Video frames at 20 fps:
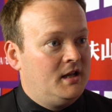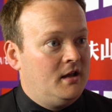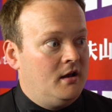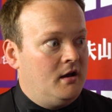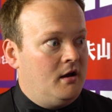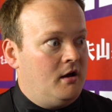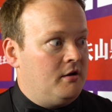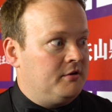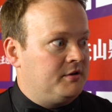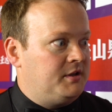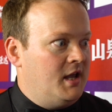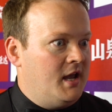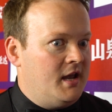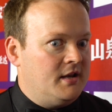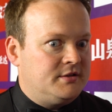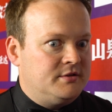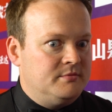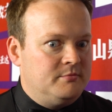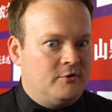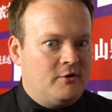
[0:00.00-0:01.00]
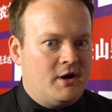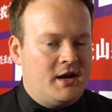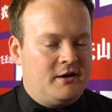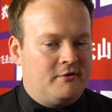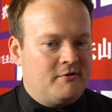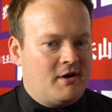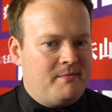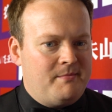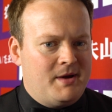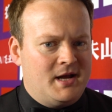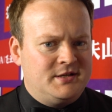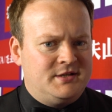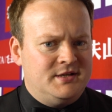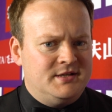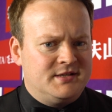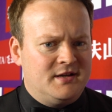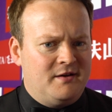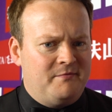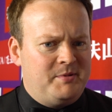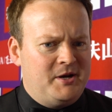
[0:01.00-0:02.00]
Oh yes, yeah, some great
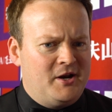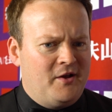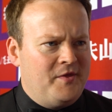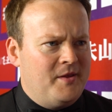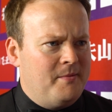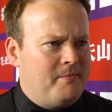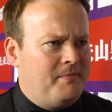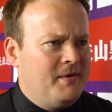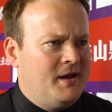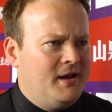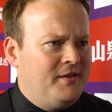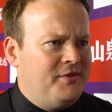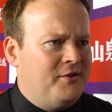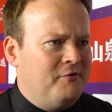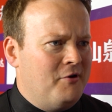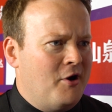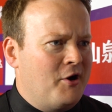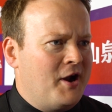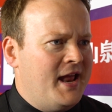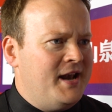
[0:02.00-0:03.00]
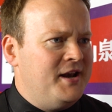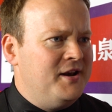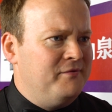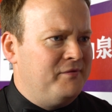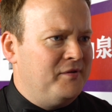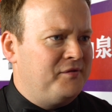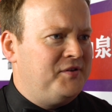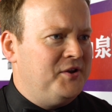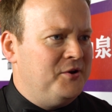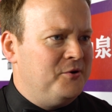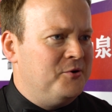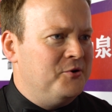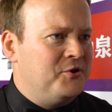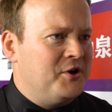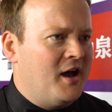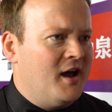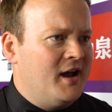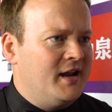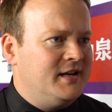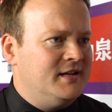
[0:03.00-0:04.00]
matches. I've been on the wrong end of a few good
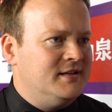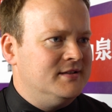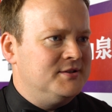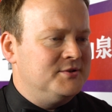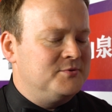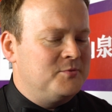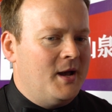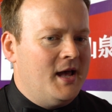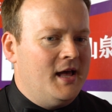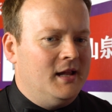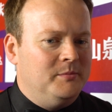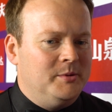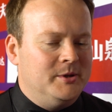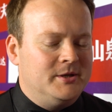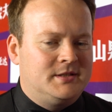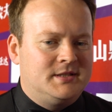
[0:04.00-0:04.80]
hide-ins as well, but